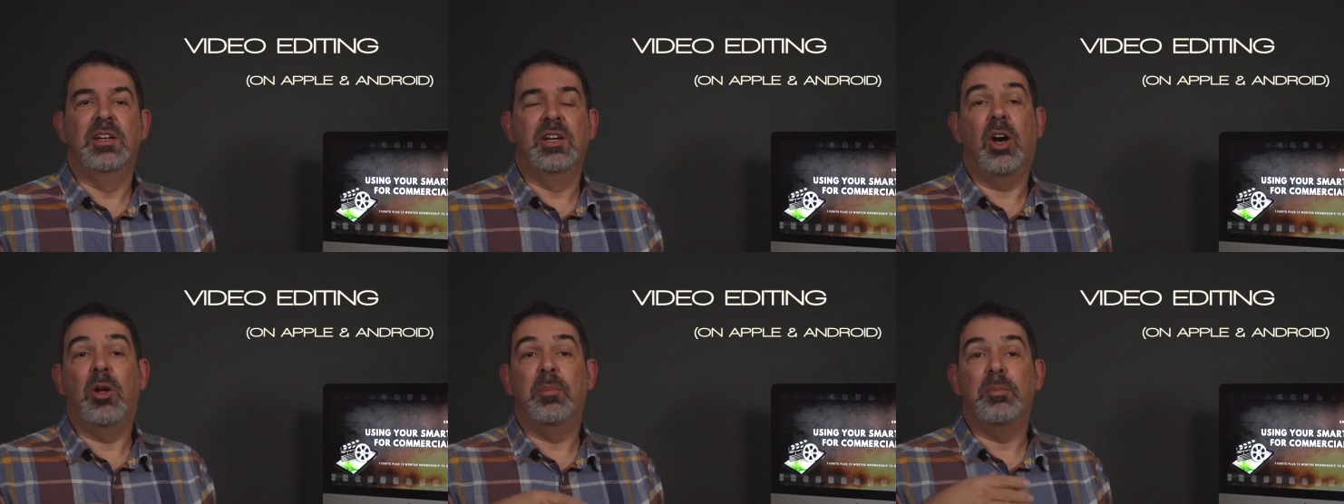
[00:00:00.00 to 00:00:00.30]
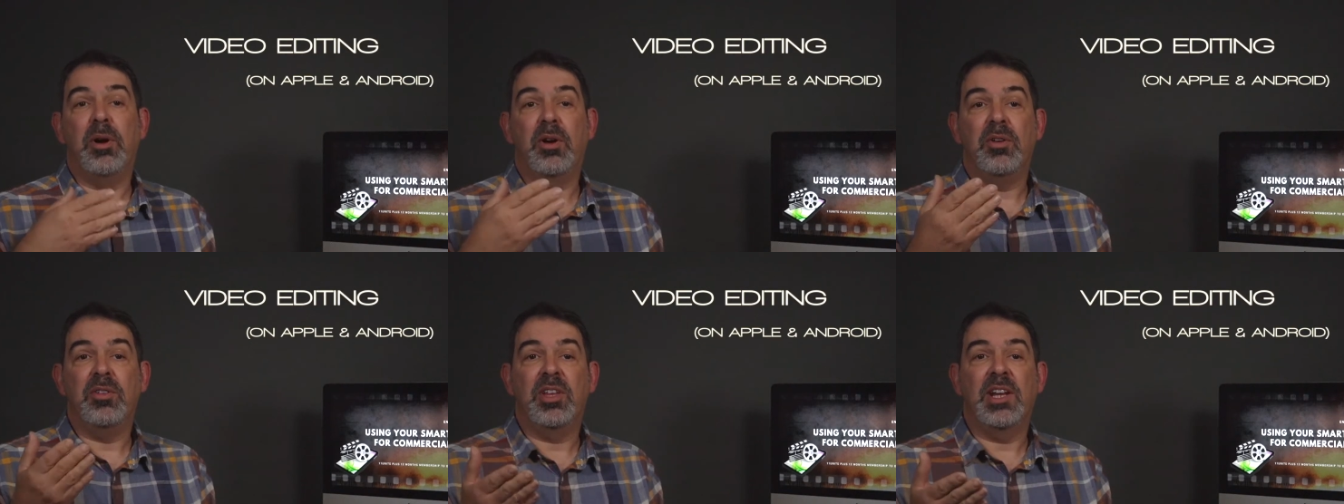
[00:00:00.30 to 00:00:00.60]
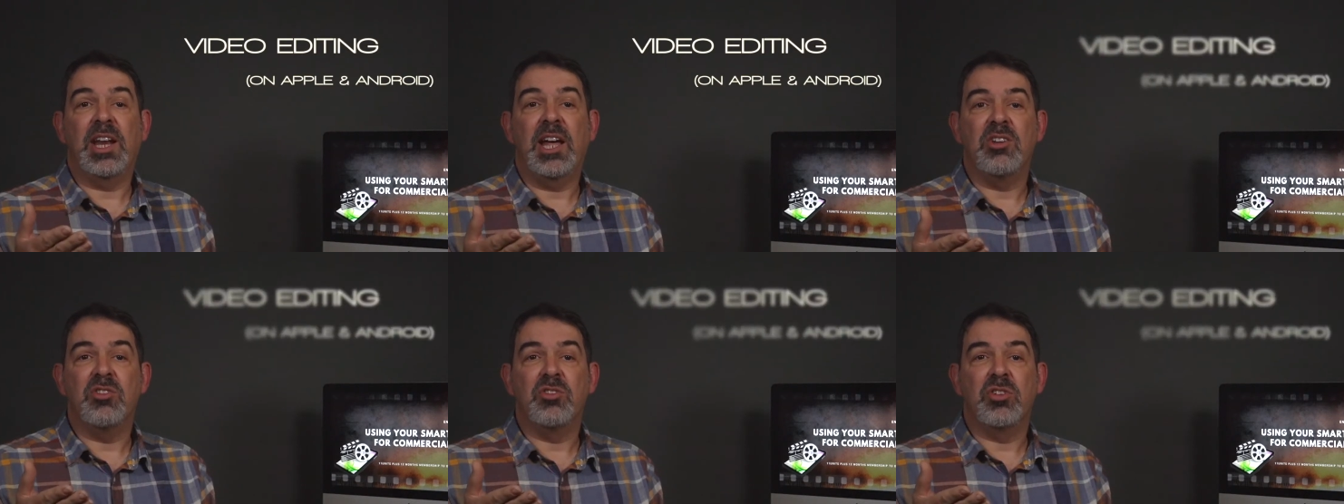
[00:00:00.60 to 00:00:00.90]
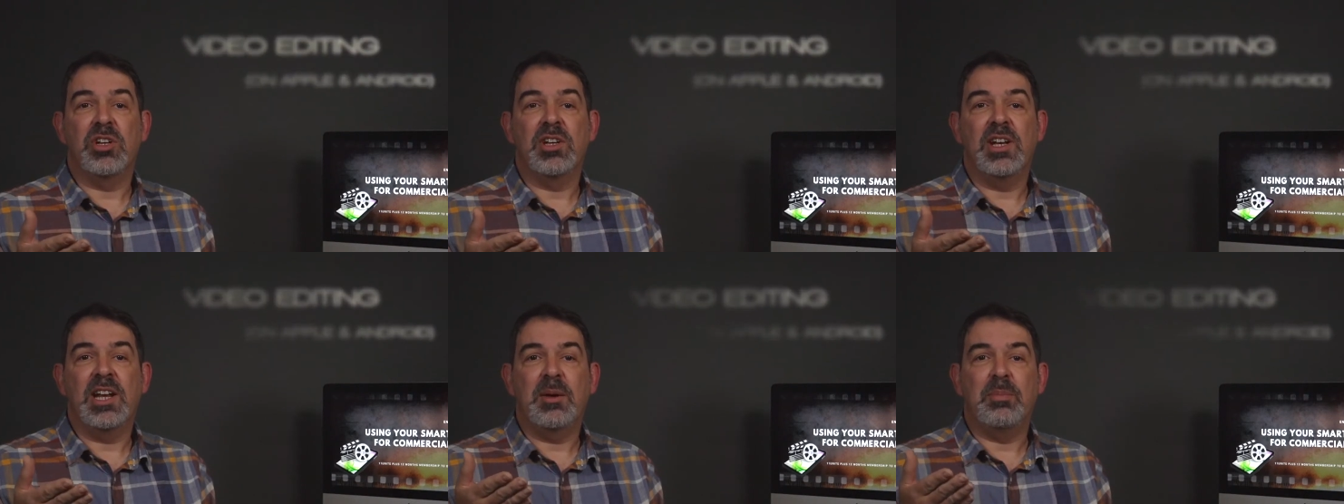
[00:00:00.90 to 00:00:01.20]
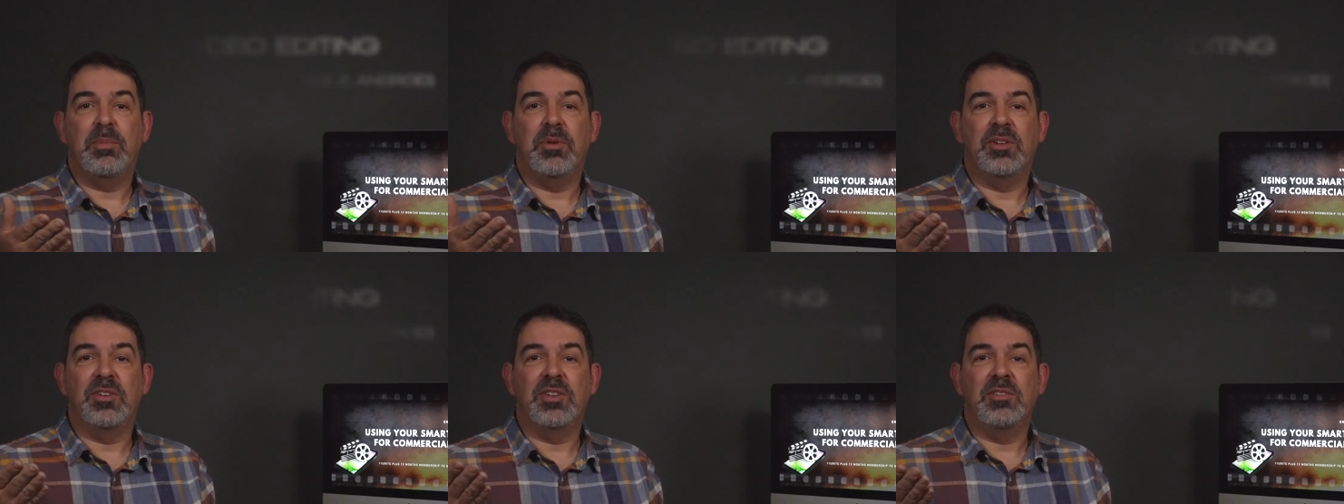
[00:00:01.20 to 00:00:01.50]
on both an Android and
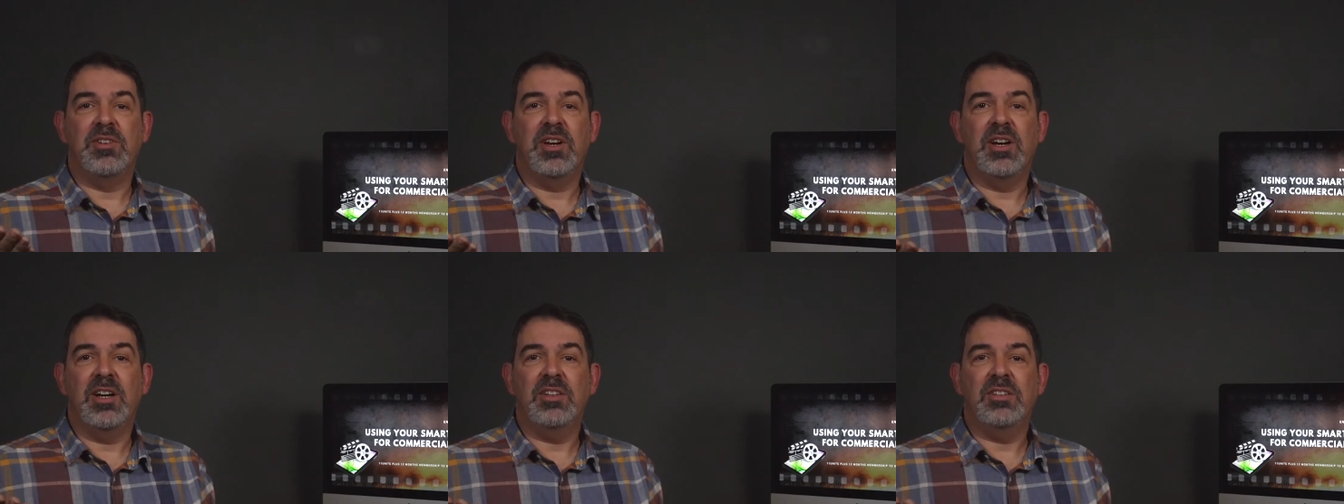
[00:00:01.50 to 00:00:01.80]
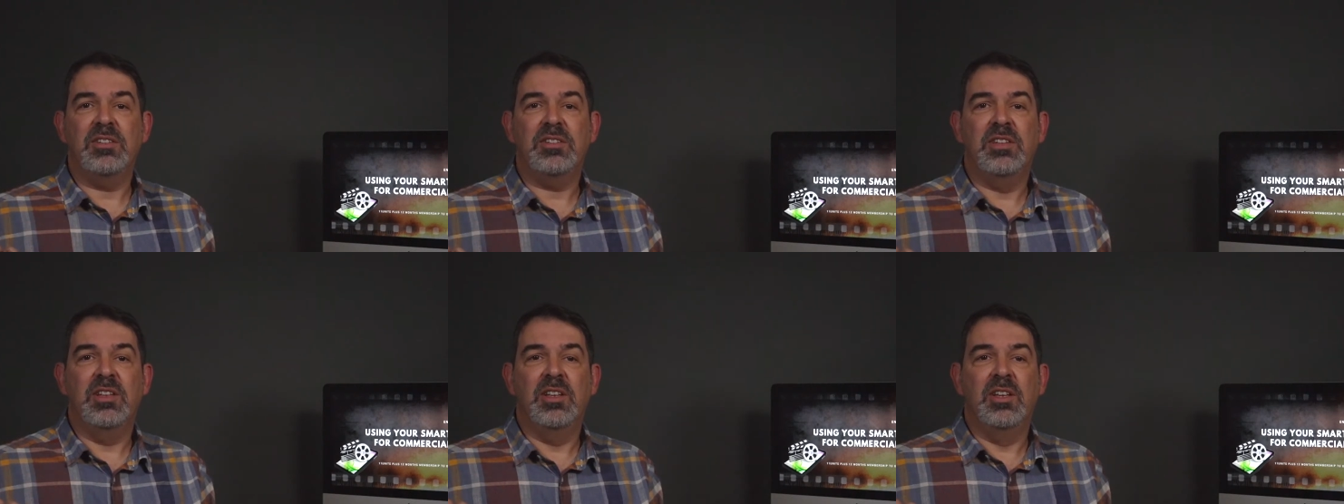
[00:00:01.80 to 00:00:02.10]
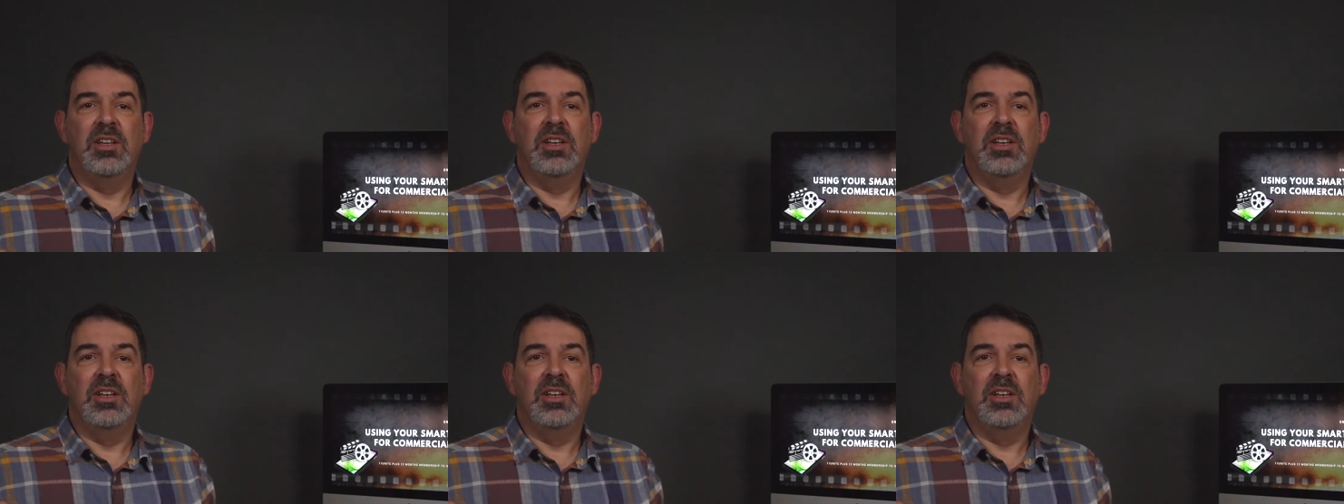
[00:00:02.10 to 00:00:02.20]
Apple device,